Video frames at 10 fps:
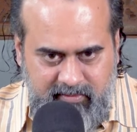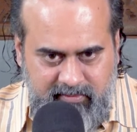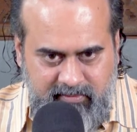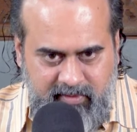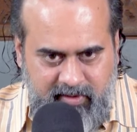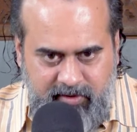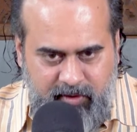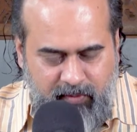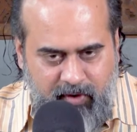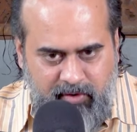Hmm? Did
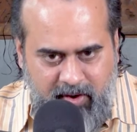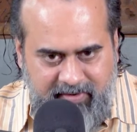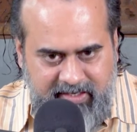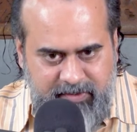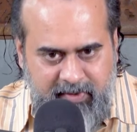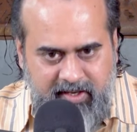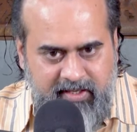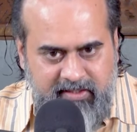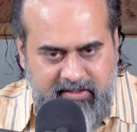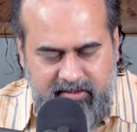you want to have an
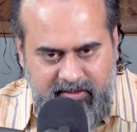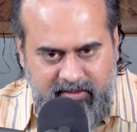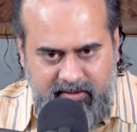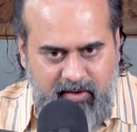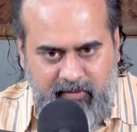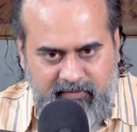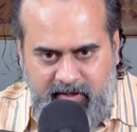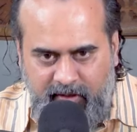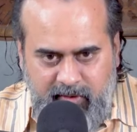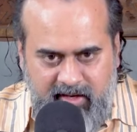experience of the
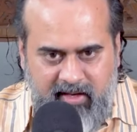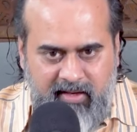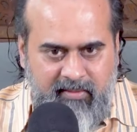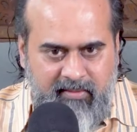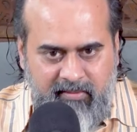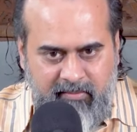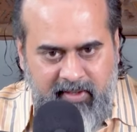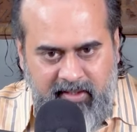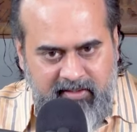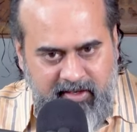newly
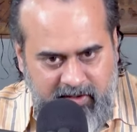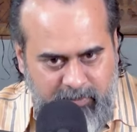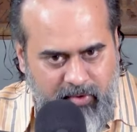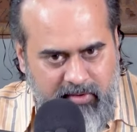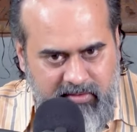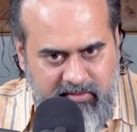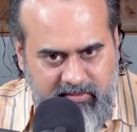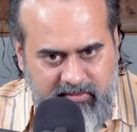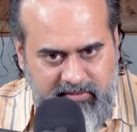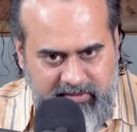built airport?
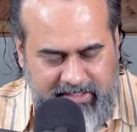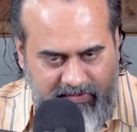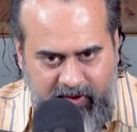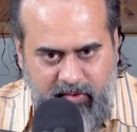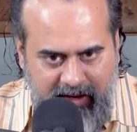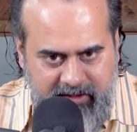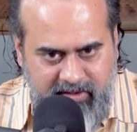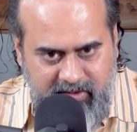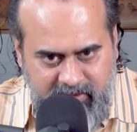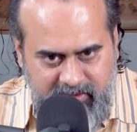That's why you
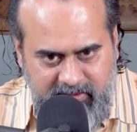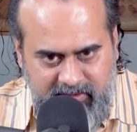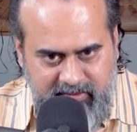landed here?